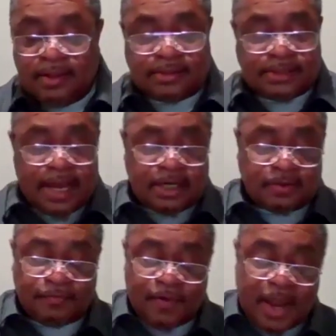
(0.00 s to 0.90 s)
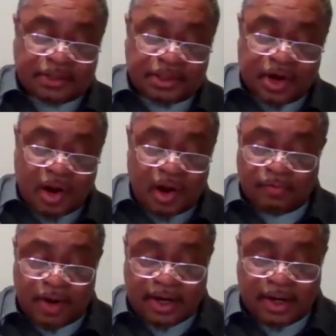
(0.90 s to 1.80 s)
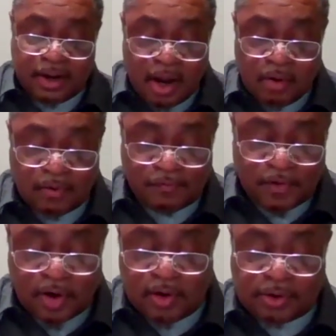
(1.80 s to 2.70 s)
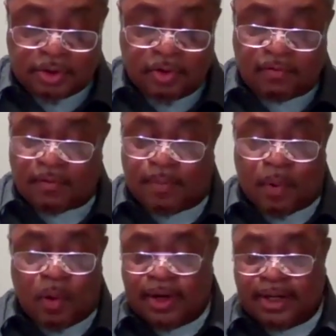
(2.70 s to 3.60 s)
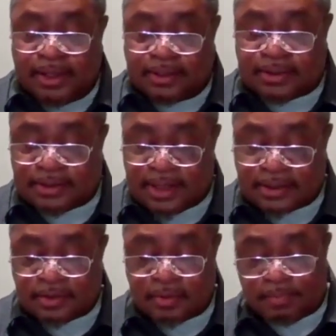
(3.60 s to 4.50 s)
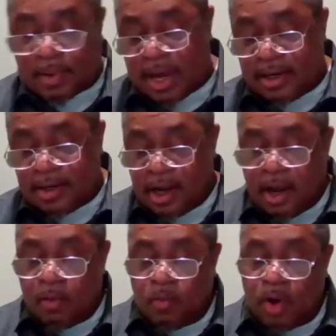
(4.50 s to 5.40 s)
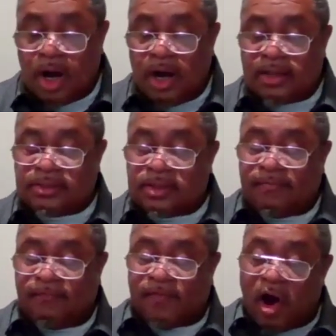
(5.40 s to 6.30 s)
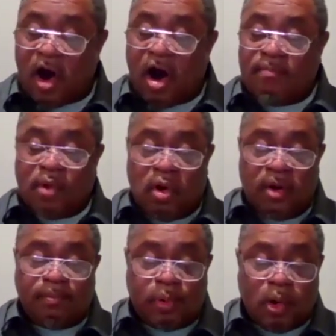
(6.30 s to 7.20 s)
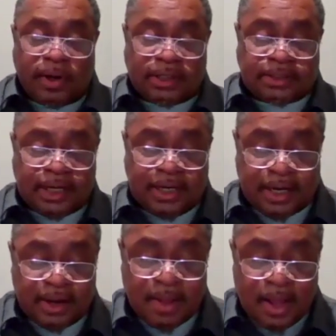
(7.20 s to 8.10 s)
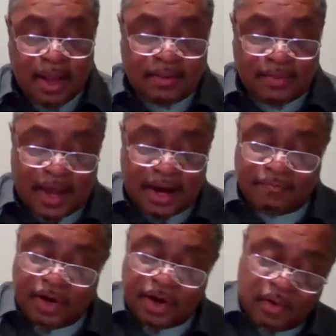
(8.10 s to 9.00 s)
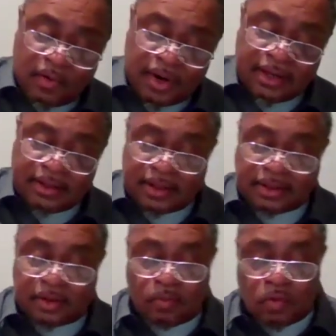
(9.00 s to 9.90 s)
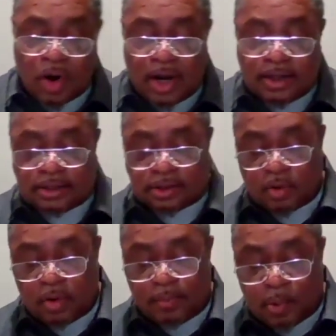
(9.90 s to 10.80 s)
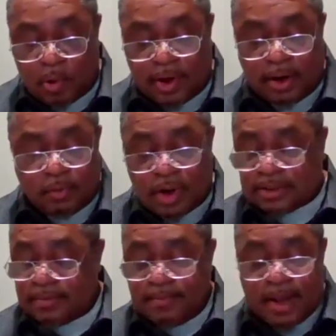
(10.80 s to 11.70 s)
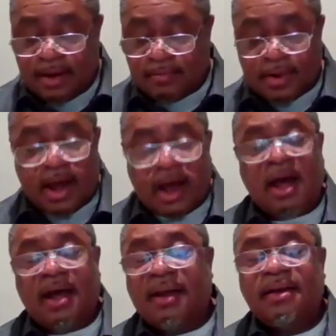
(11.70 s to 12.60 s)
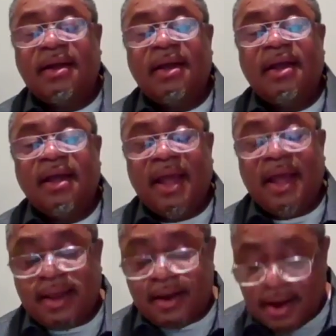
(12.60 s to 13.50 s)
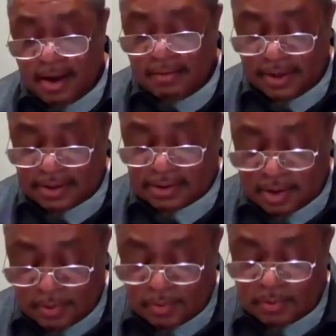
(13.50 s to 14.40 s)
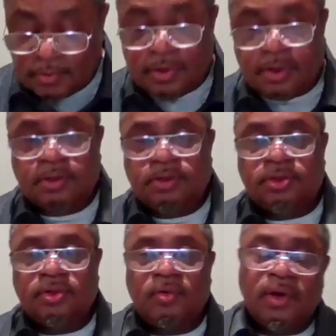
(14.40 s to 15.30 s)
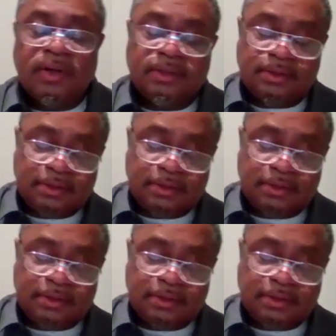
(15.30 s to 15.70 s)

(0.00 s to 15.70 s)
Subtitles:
the satisfaction already referred to of appointing his successor, but was far more important to him that of knowing that the one so appointed was a man of God and of his own choice.